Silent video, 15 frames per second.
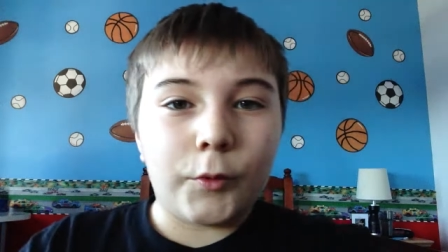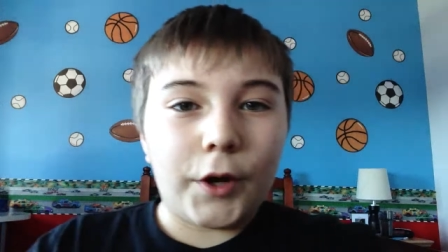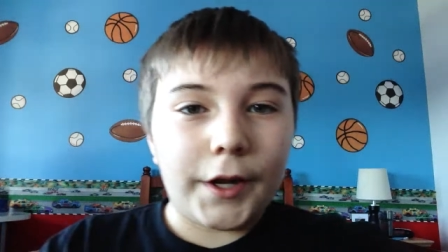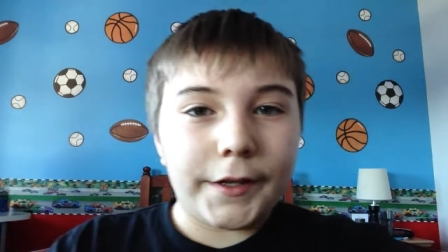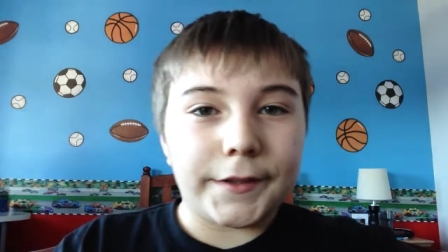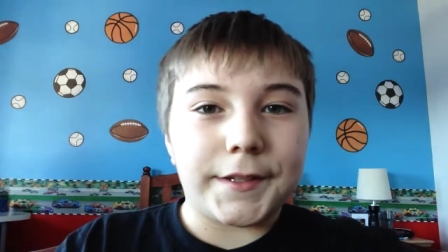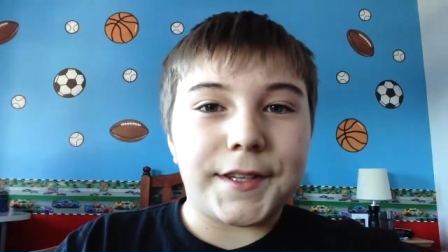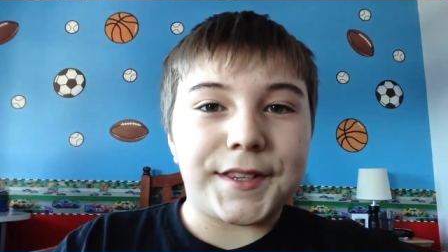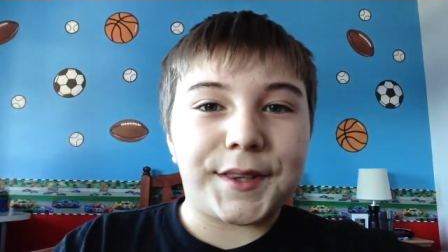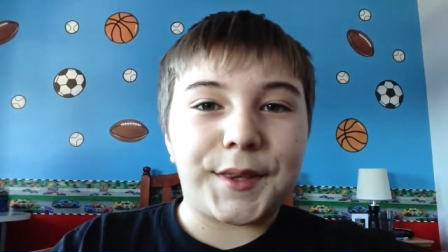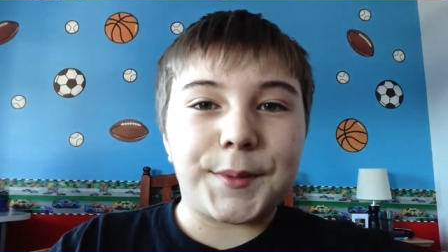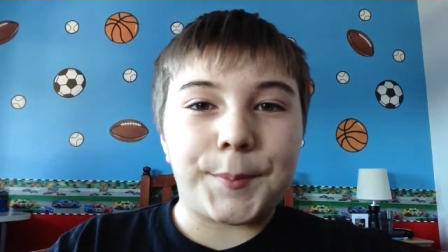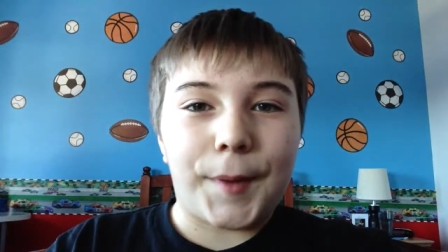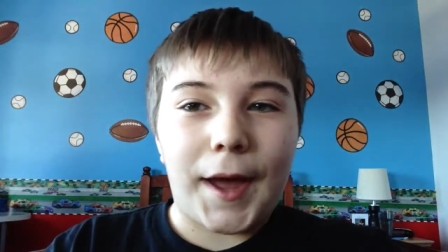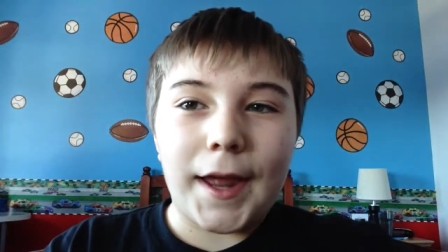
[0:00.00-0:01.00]
everyone, this
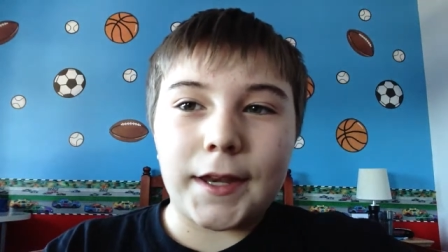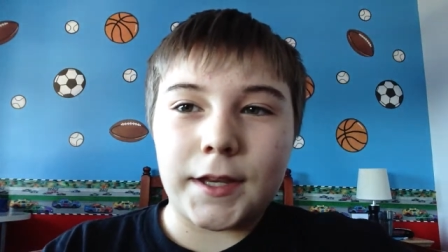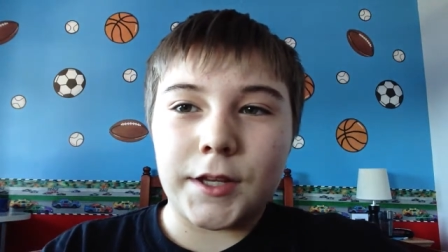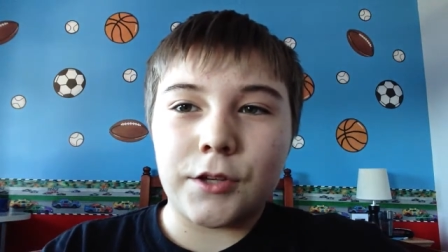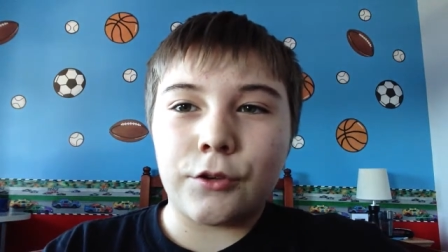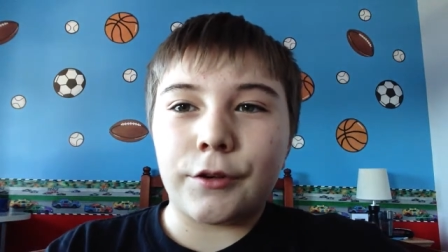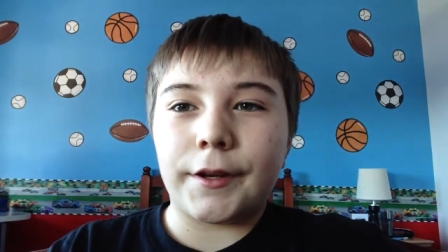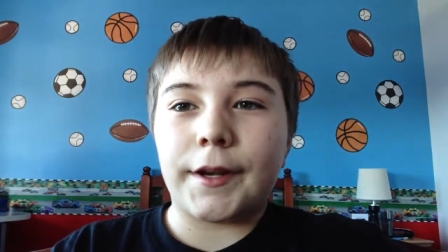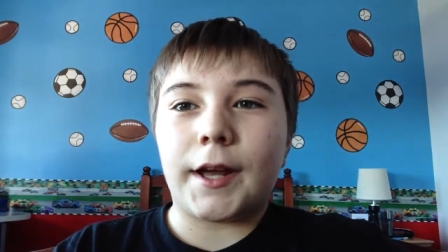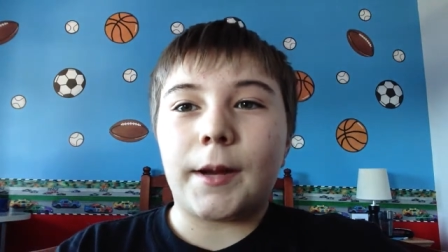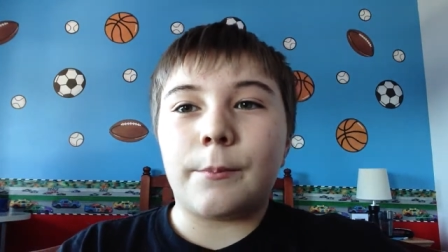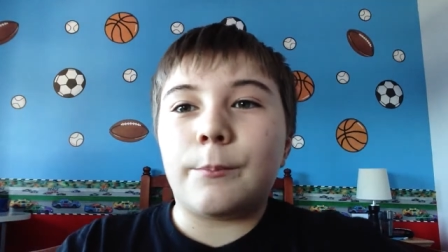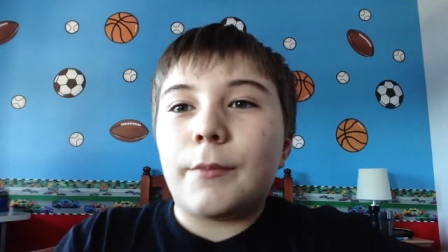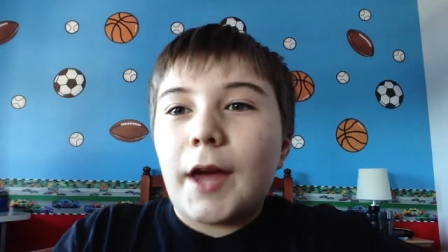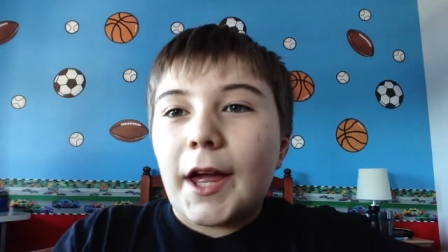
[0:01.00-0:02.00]
is Matt here, and
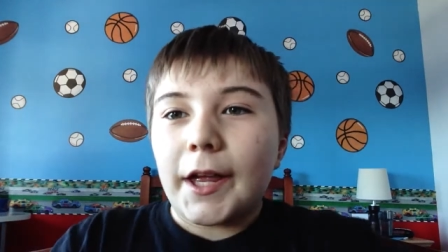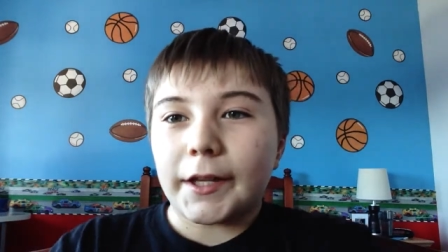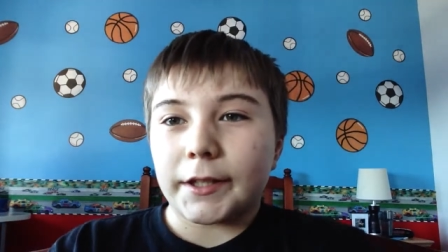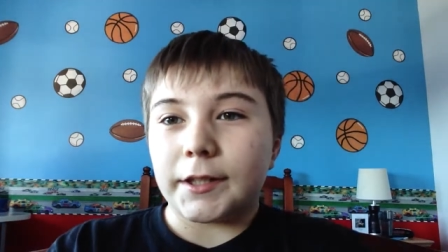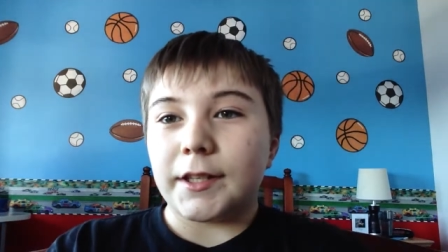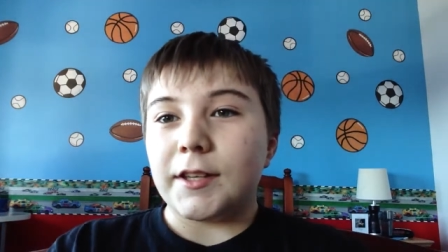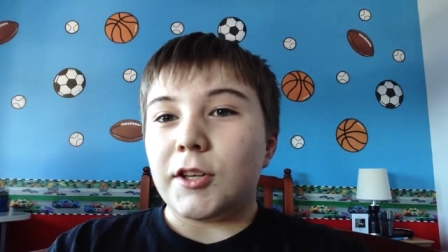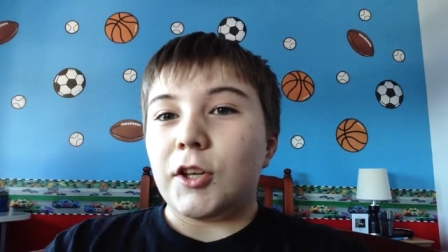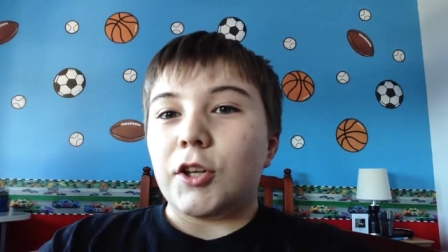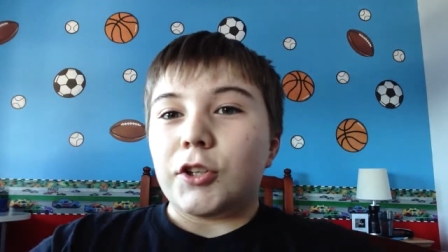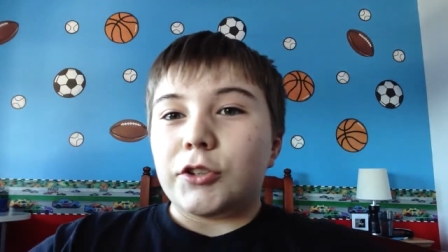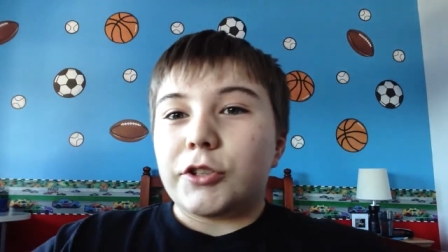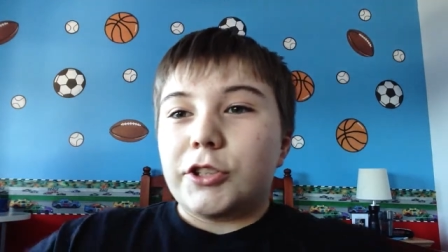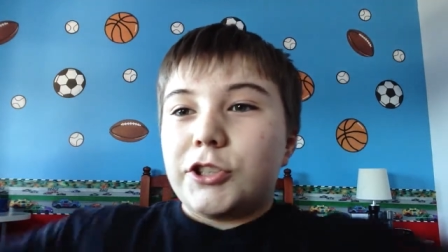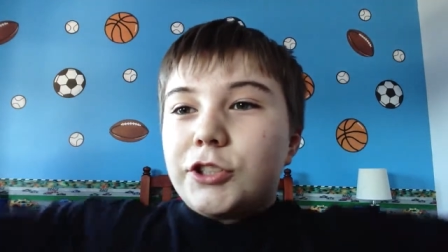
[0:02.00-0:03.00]
I'm back
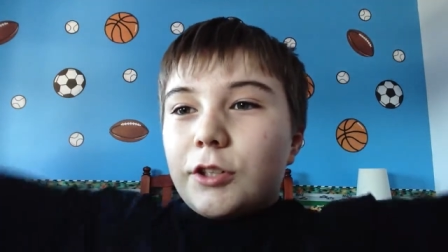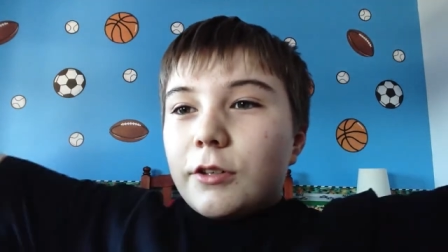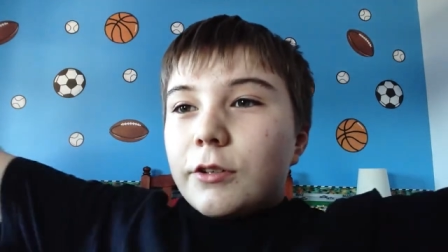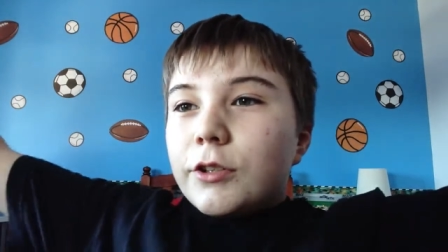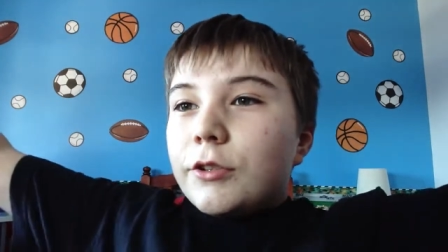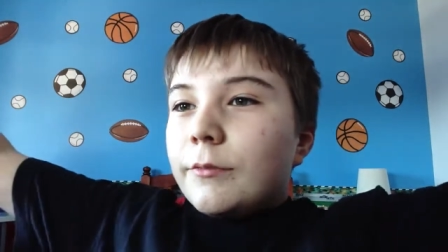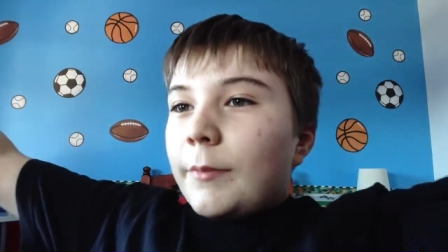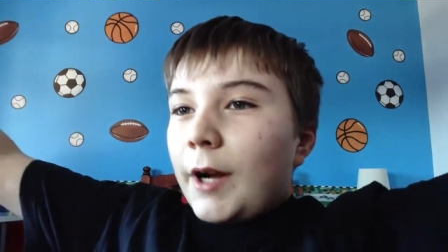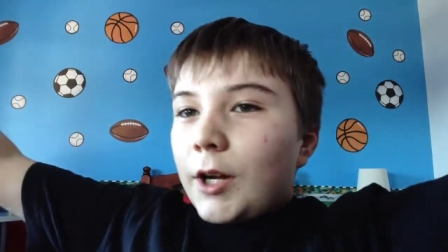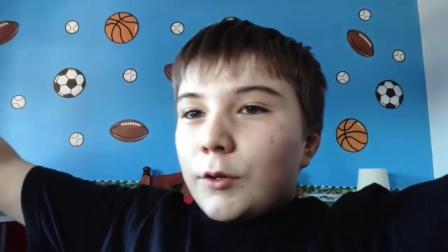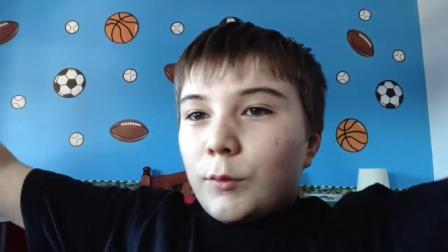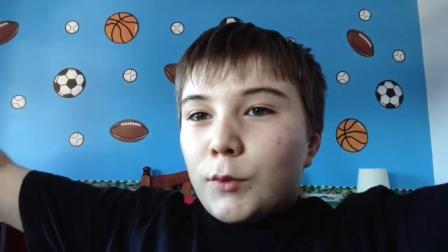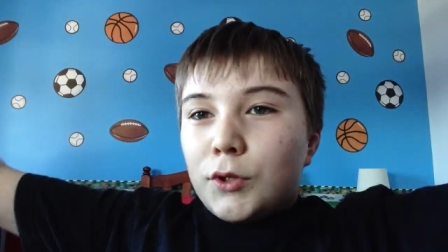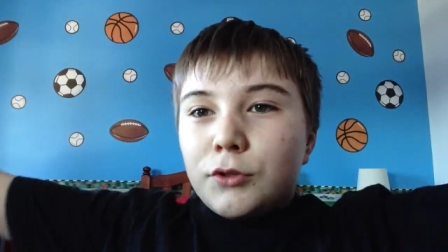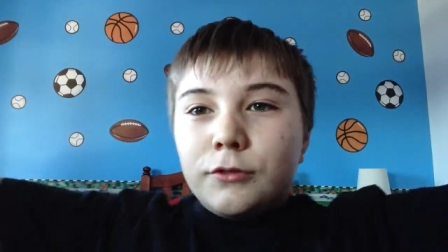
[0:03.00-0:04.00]
to show you my
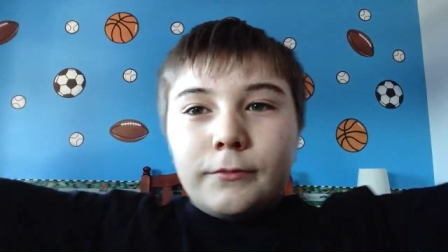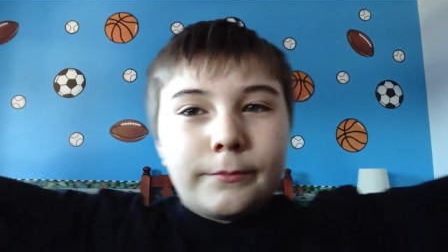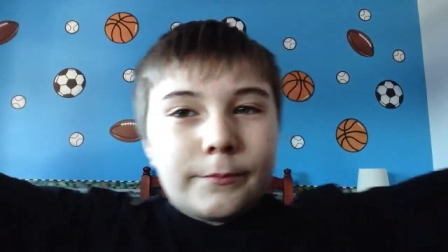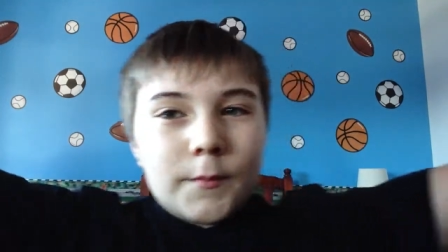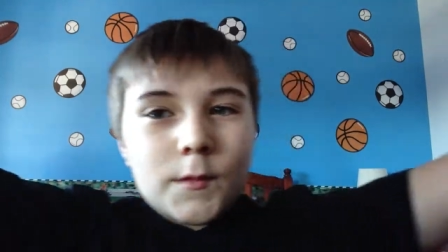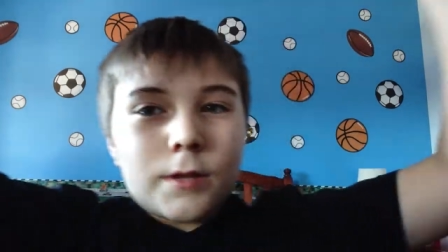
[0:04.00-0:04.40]
room.